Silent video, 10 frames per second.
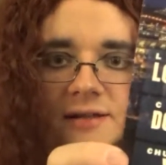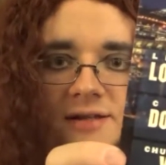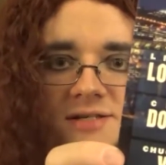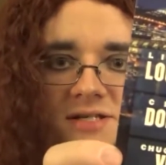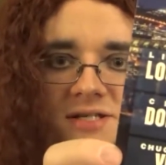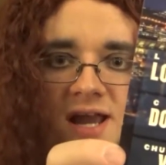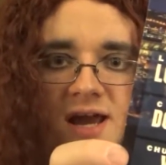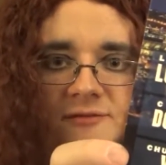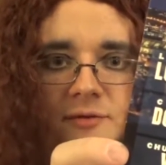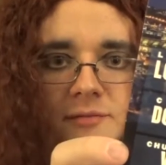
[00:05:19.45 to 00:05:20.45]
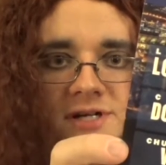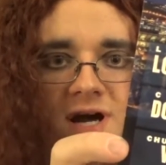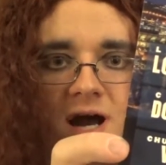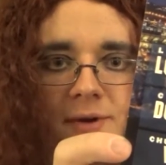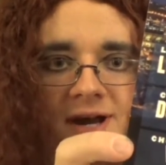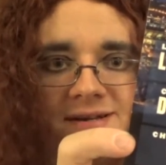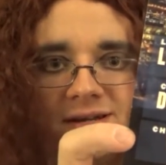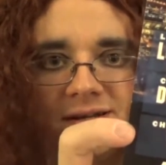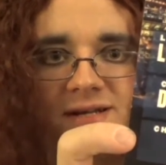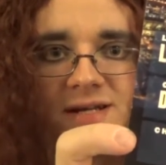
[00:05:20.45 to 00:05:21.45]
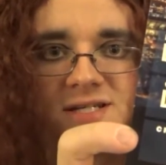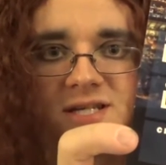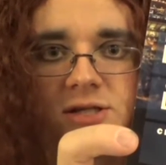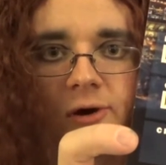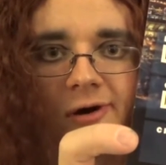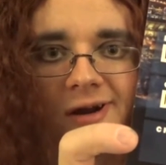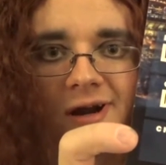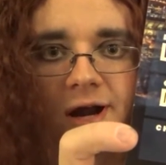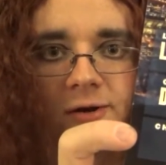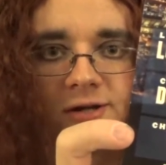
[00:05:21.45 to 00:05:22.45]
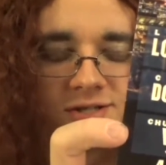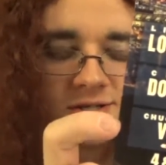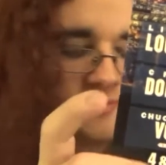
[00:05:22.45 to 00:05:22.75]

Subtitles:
this is the ad from the time I did indeed see Donnie Iris.